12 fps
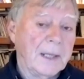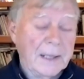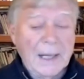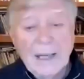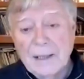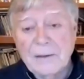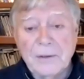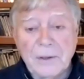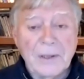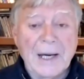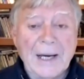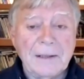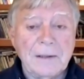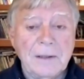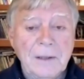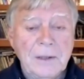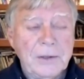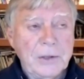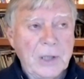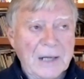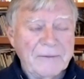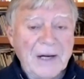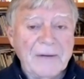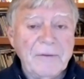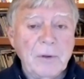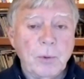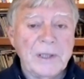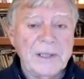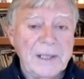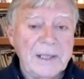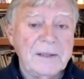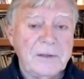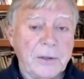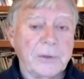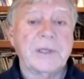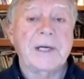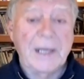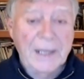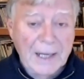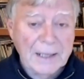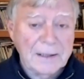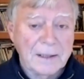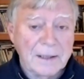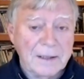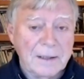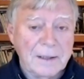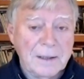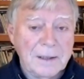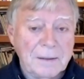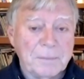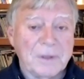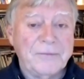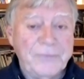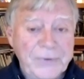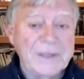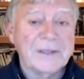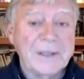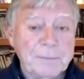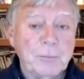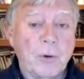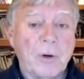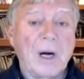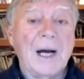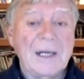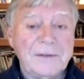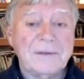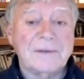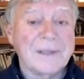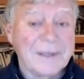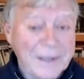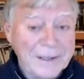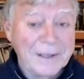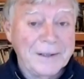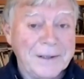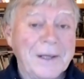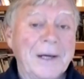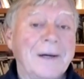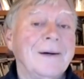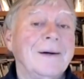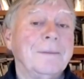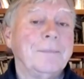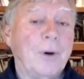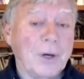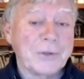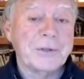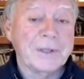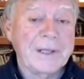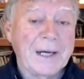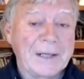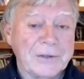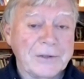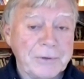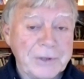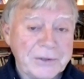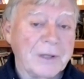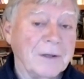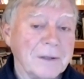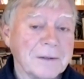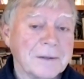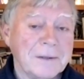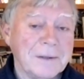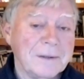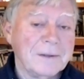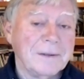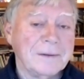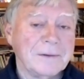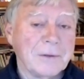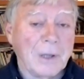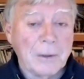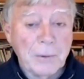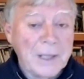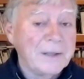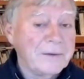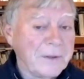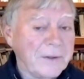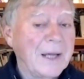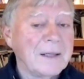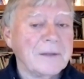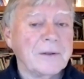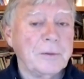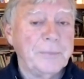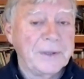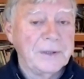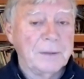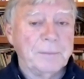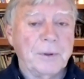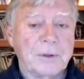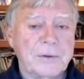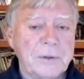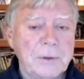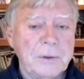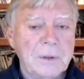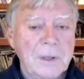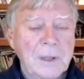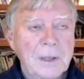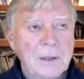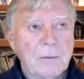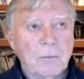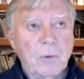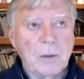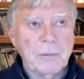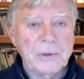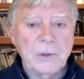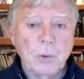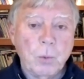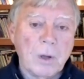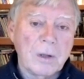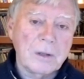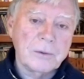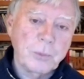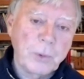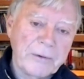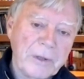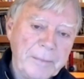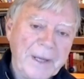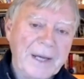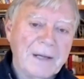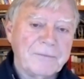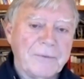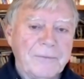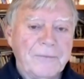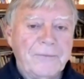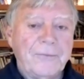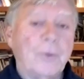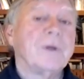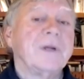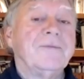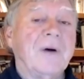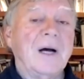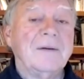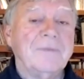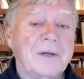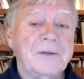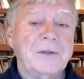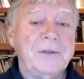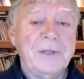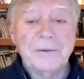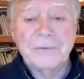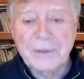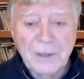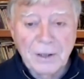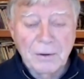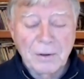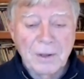added to that, you have everyone interconnected, but feeling more isolated, partially as a result. And so I went into that a little bit in the book too. What would the world weary man from 4,500 years ago